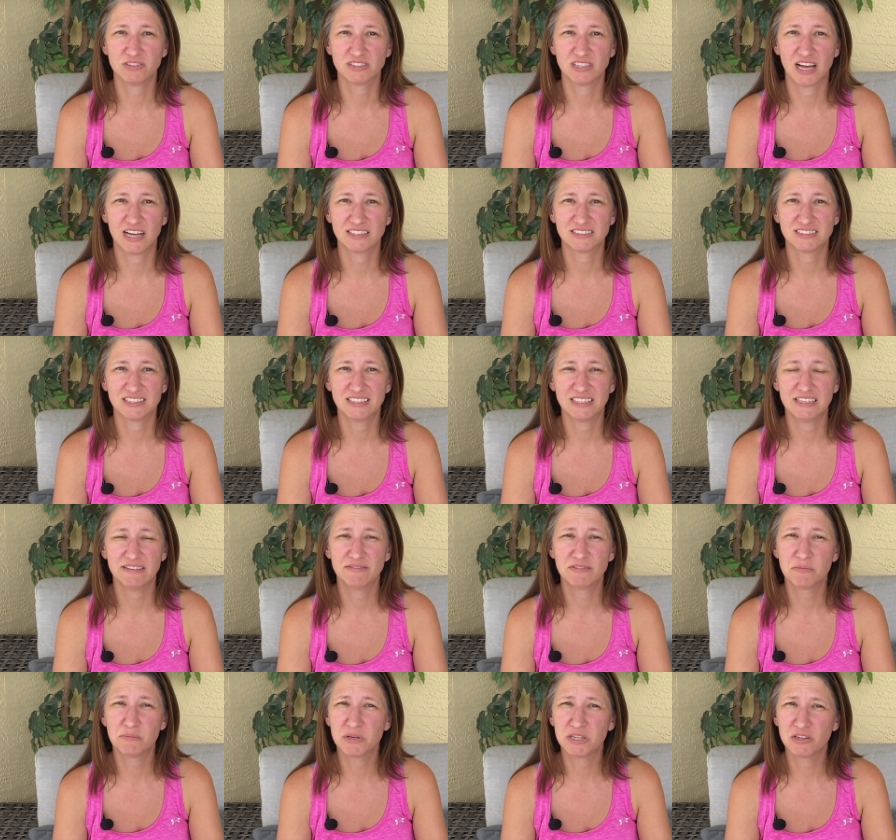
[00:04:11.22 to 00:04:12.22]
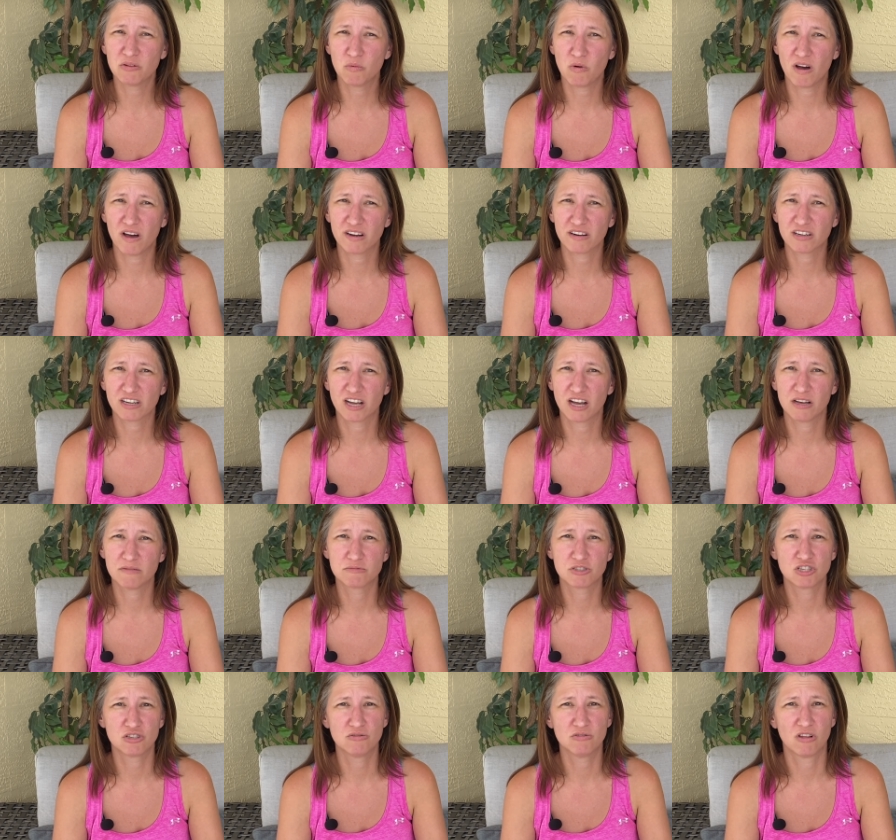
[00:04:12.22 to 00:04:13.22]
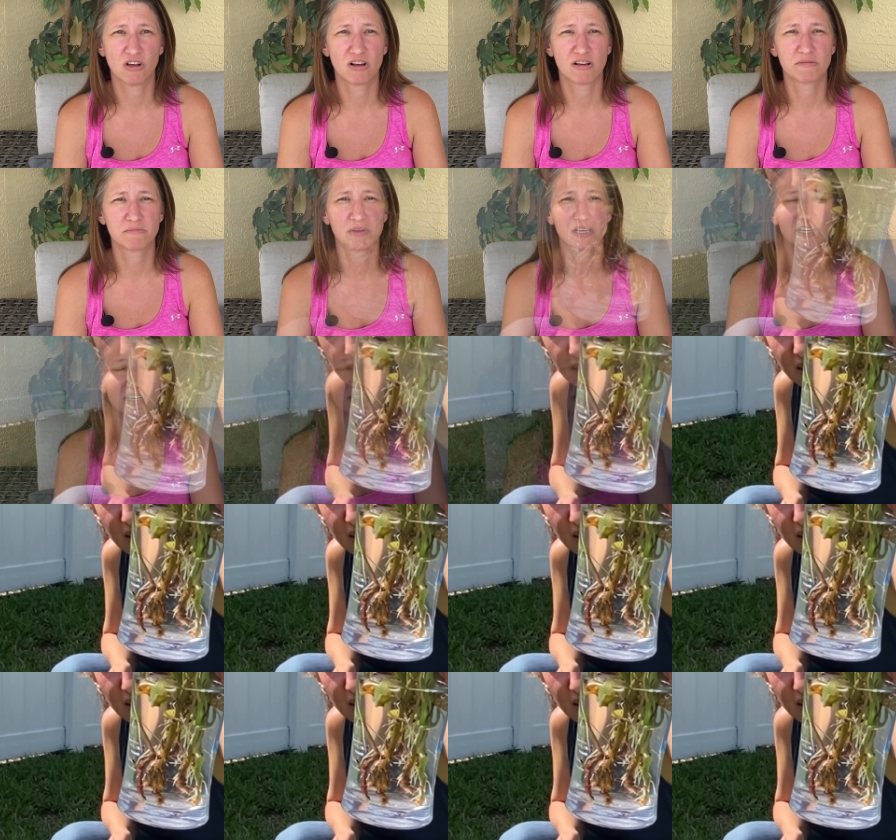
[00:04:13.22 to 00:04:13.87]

not to leave them in the water cup too long because